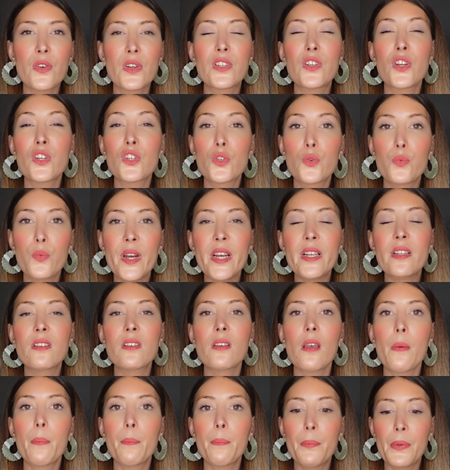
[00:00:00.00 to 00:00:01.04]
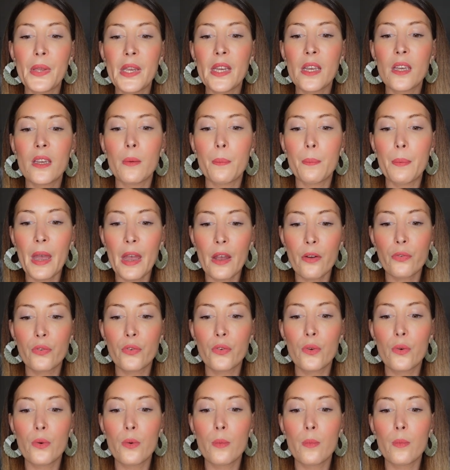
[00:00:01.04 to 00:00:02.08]
so it's a sweet pink
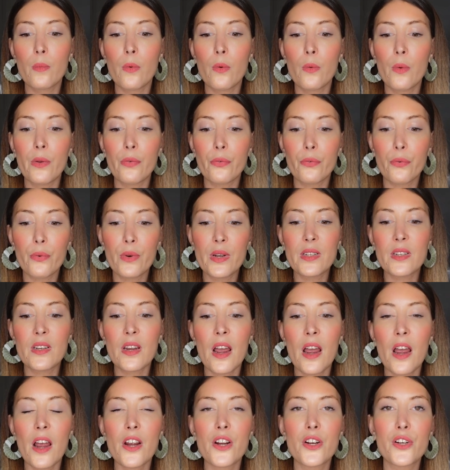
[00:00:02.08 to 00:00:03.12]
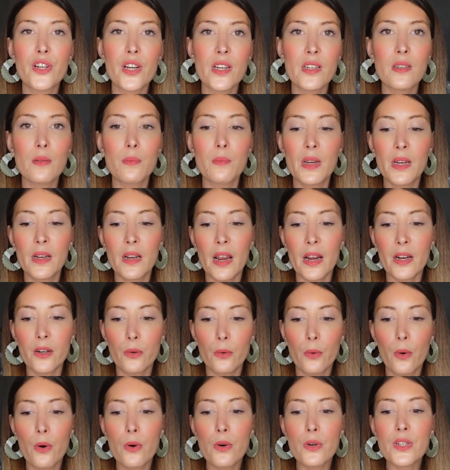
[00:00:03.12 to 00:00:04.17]
perfume with freesia, jasmine and
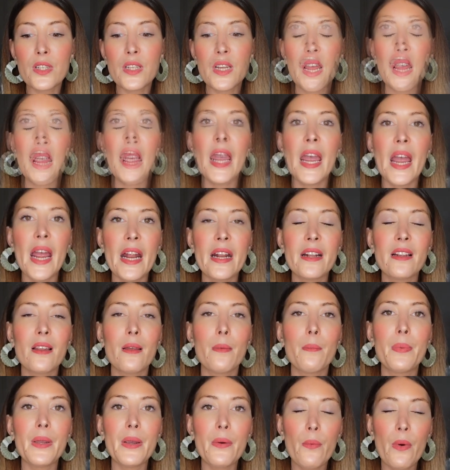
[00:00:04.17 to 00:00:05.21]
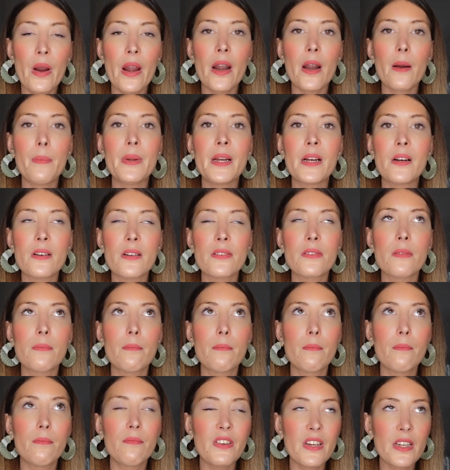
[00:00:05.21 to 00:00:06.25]
rose. And beware, because
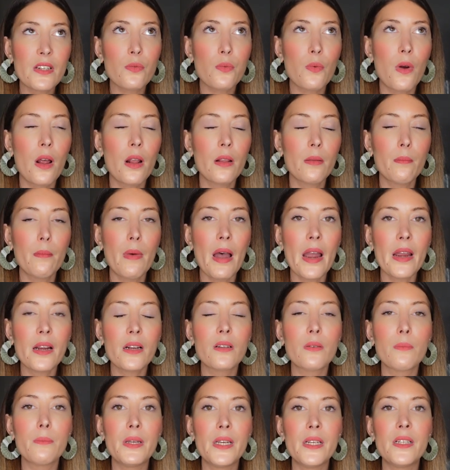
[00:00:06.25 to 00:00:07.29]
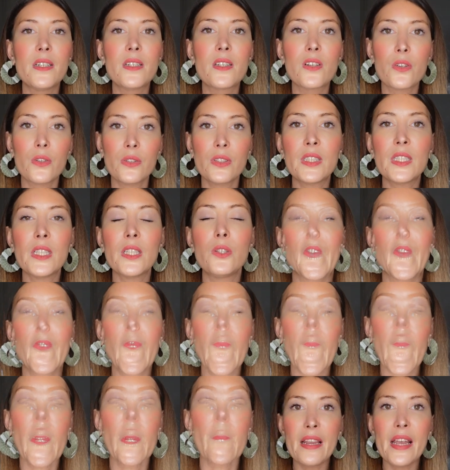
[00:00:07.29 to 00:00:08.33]
this one might be
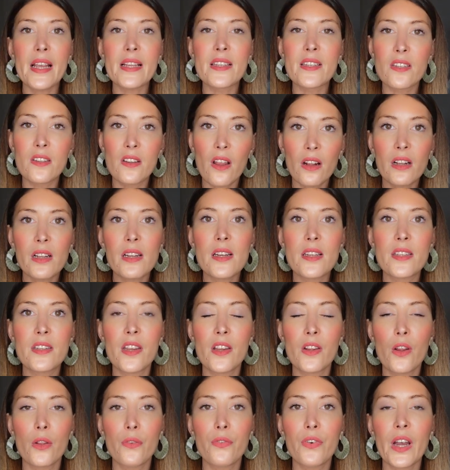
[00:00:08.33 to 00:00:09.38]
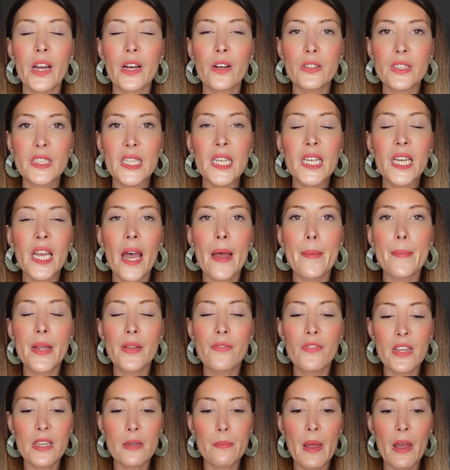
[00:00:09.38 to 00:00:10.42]
discontinued, and it's not listed on Fragrantica,
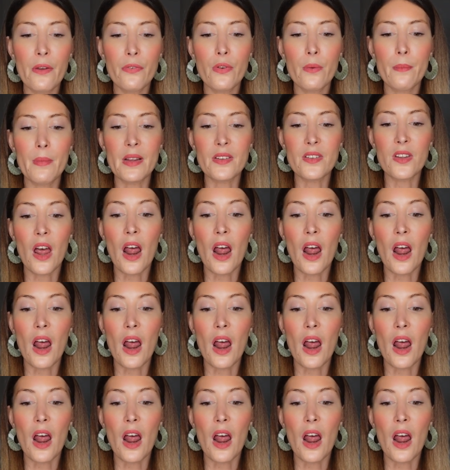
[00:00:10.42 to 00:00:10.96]
but this perfume has